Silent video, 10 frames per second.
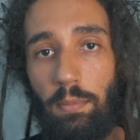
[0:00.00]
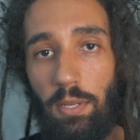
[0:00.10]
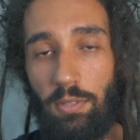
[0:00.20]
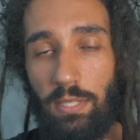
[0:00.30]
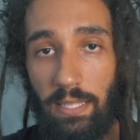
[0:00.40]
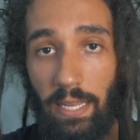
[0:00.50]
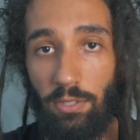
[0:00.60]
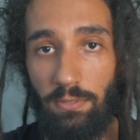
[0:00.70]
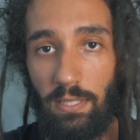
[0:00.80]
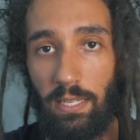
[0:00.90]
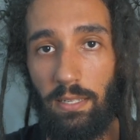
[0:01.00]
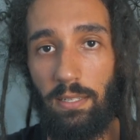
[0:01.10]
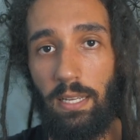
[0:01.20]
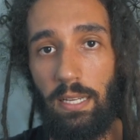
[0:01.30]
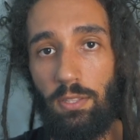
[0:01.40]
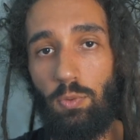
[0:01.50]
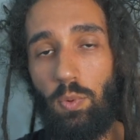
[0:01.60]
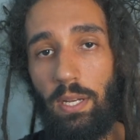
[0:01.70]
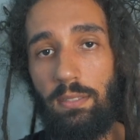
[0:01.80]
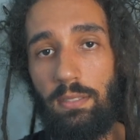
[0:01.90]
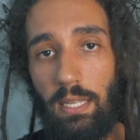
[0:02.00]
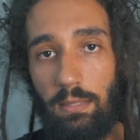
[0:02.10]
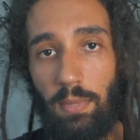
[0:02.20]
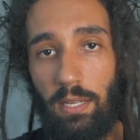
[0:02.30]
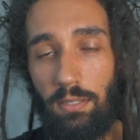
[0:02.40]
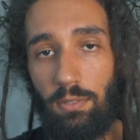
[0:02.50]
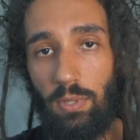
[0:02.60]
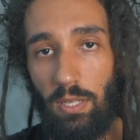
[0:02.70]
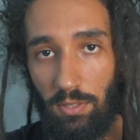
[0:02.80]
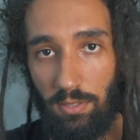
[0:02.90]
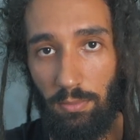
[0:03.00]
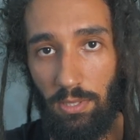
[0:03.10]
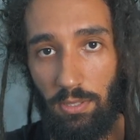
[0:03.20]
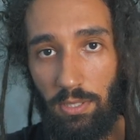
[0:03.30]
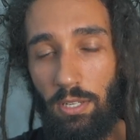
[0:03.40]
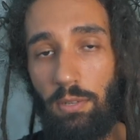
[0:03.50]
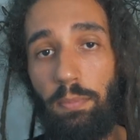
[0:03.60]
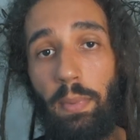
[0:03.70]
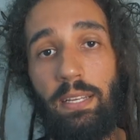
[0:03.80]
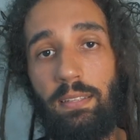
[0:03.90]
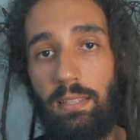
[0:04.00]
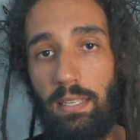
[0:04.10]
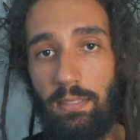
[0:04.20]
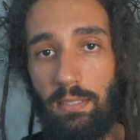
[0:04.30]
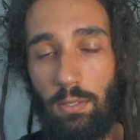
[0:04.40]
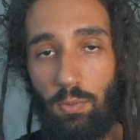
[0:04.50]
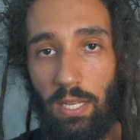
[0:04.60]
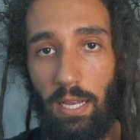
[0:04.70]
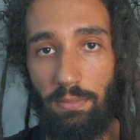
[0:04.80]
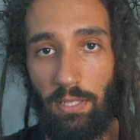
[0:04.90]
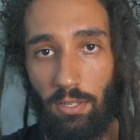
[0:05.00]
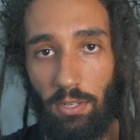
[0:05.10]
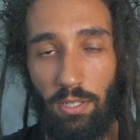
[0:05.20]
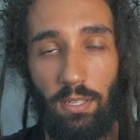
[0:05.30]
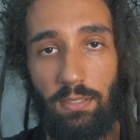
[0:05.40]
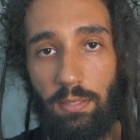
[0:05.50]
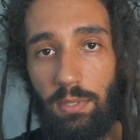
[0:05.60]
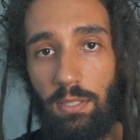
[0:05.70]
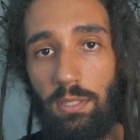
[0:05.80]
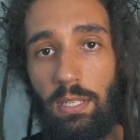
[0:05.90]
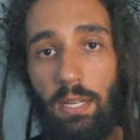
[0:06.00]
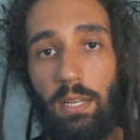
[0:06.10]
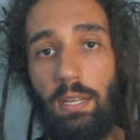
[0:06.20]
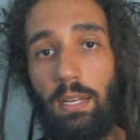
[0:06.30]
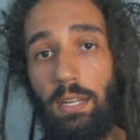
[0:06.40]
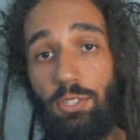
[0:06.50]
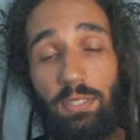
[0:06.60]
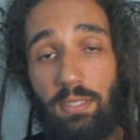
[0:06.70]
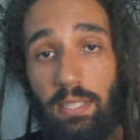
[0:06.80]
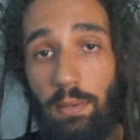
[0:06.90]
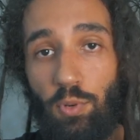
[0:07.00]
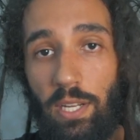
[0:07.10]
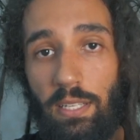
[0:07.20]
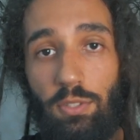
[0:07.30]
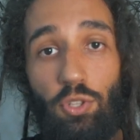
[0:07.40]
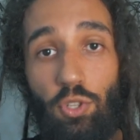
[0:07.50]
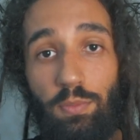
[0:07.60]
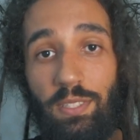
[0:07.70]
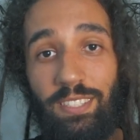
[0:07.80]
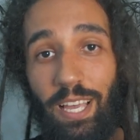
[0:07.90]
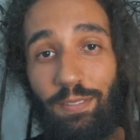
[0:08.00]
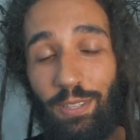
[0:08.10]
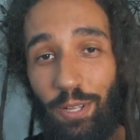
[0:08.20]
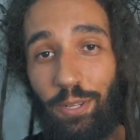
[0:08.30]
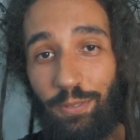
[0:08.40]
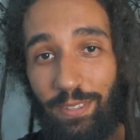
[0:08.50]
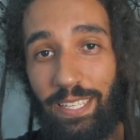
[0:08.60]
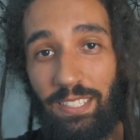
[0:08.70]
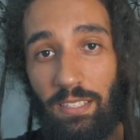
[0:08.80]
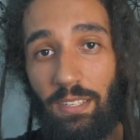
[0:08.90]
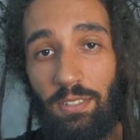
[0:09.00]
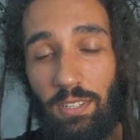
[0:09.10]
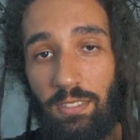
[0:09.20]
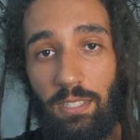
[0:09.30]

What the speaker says: because at the end of the day, in the ways that matter, we are similar. There are many things that we have that are not similar, Just the same way that humans have a lot of things that are not